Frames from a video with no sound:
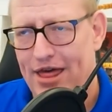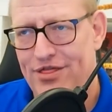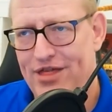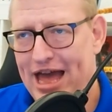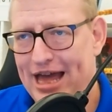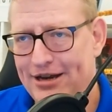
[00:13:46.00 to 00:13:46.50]

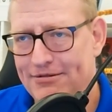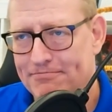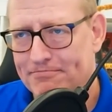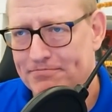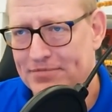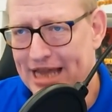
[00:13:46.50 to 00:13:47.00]
then
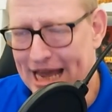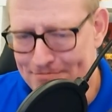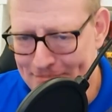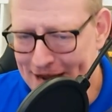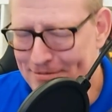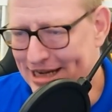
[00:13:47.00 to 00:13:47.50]
it
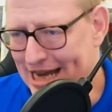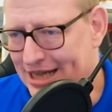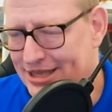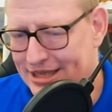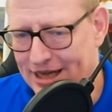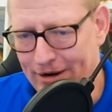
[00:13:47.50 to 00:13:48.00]
may be
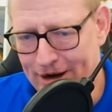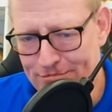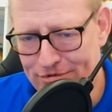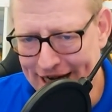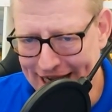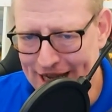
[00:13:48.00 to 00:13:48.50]
necessary to
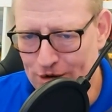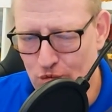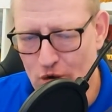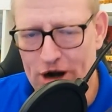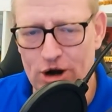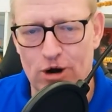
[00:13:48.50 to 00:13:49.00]
bring in
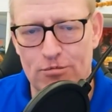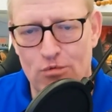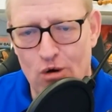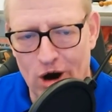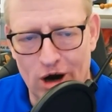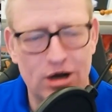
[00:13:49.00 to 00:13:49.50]
one or
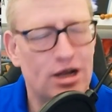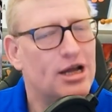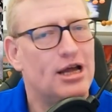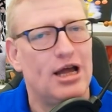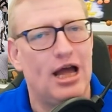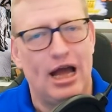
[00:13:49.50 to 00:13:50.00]
more
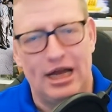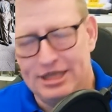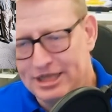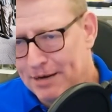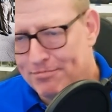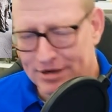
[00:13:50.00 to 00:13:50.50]

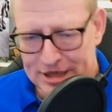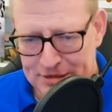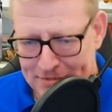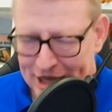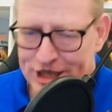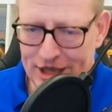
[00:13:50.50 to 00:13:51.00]
separate
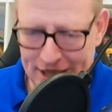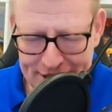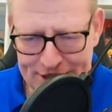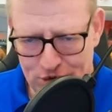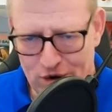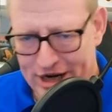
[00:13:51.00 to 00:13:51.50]

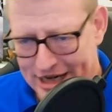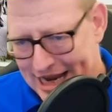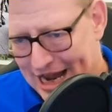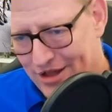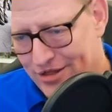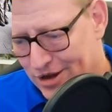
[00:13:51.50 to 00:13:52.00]
specialists in order to
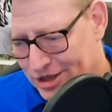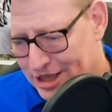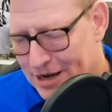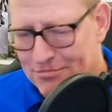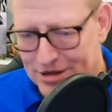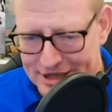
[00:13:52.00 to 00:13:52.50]
nail those
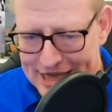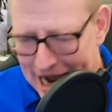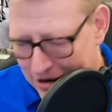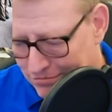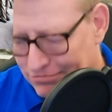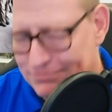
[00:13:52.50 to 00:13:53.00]
numbers down.